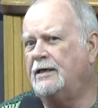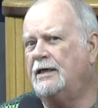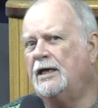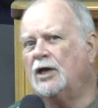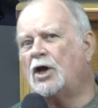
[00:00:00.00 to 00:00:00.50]

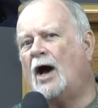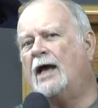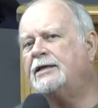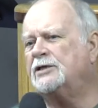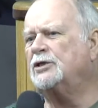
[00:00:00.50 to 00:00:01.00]
But when
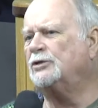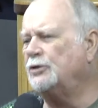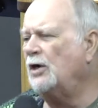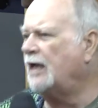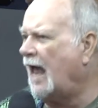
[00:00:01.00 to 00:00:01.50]
you're a
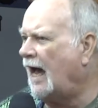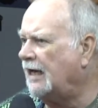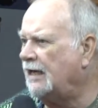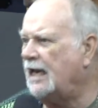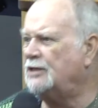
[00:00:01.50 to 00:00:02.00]
child
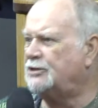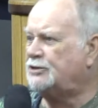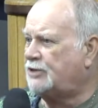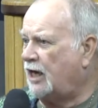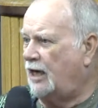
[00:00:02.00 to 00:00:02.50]
of
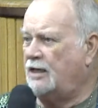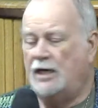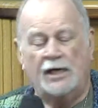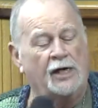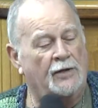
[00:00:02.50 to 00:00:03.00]
God,
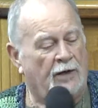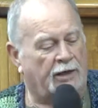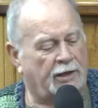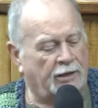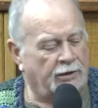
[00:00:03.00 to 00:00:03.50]
God
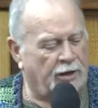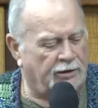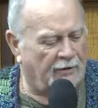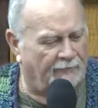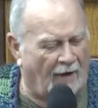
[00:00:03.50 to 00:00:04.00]
doesn't look
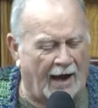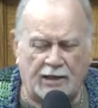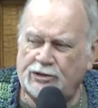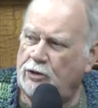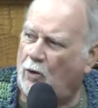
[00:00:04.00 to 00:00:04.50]
at it
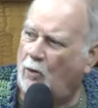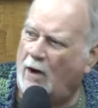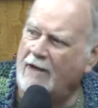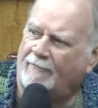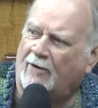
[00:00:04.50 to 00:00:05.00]
as
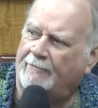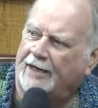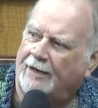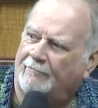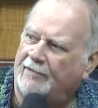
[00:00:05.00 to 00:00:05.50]
sin
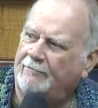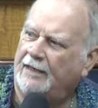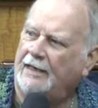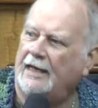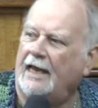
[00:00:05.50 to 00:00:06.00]
that
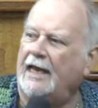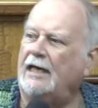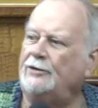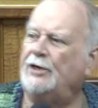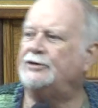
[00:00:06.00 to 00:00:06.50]

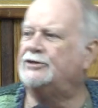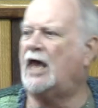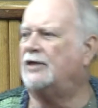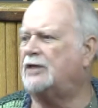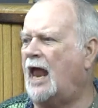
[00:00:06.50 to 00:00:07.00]
divides
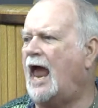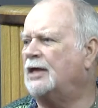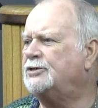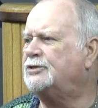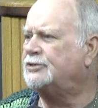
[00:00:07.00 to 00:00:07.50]
you away
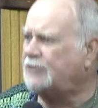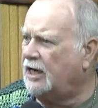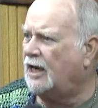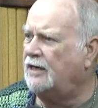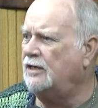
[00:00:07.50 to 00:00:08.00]
from
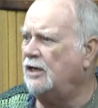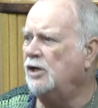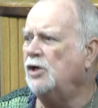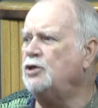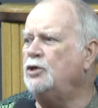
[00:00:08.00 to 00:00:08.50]
him.
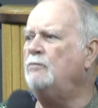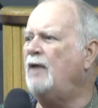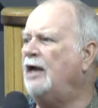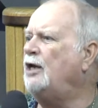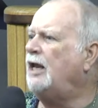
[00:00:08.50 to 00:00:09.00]
He
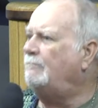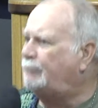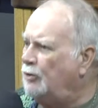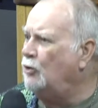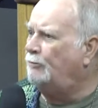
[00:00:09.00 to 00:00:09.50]
looks at
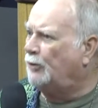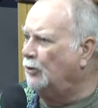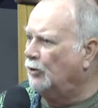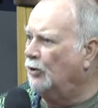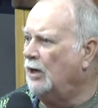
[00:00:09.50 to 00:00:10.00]
it as
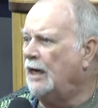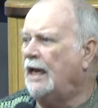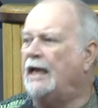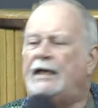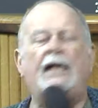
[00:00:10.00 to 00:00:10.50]

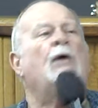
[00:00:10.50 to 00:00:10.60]
sin.